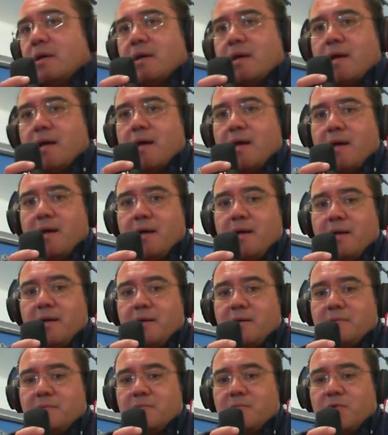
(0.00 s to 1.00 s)

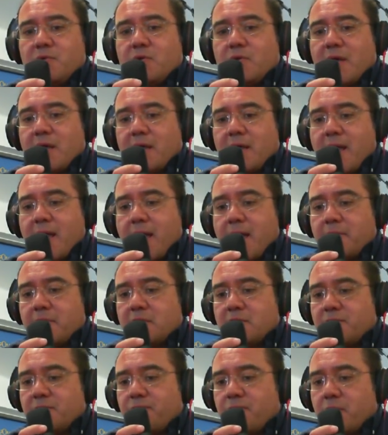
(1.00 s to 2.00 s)
You can have it
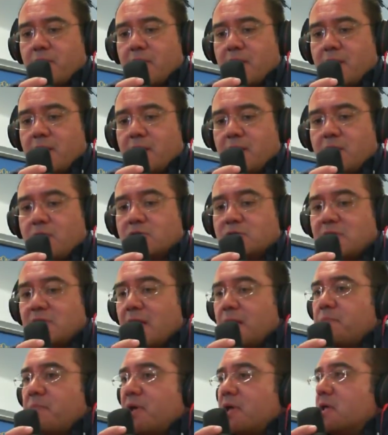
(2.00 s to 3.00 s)
for a long
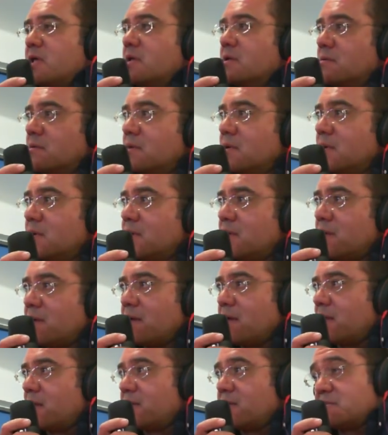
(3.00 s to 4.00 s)
time, paying
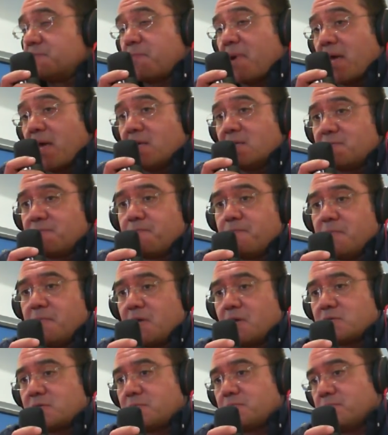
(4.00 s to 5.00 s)
the space
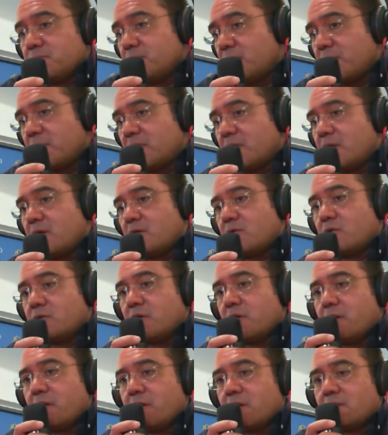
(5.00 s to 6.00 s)
because maybe they don't
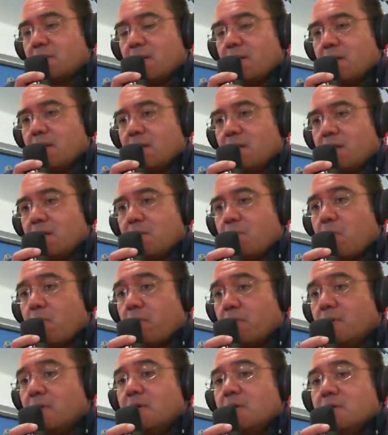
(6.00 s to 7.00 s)
need it
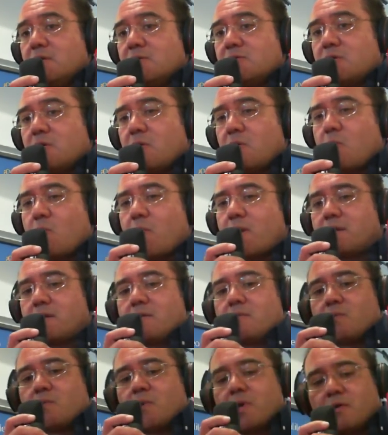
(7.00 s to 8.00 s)
anymore. So
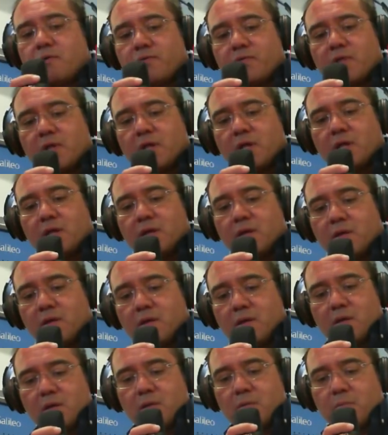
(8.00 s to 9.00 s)
one of the
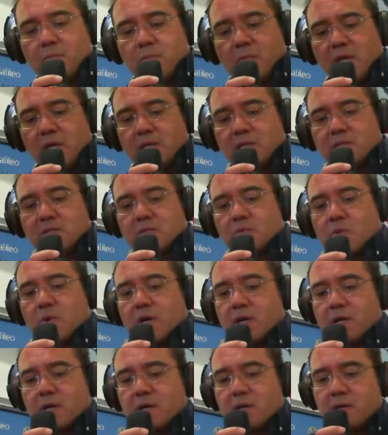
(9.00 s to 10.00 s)
means
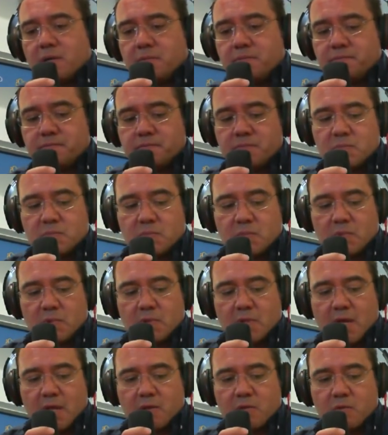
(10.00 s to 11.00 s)

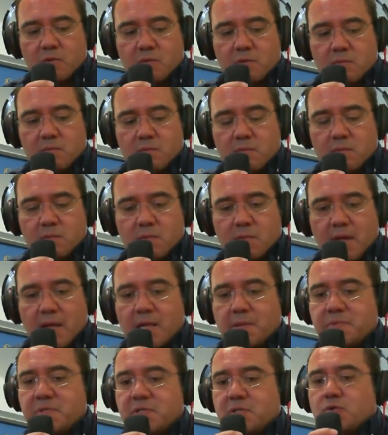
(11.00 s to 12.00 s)
that
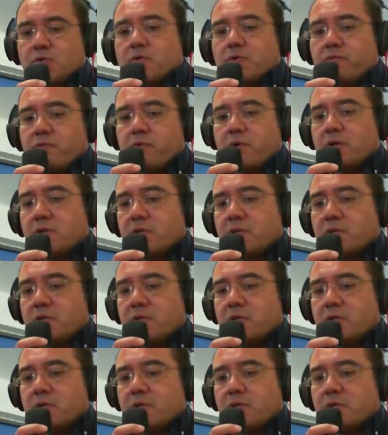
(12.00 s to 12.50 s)
helps to run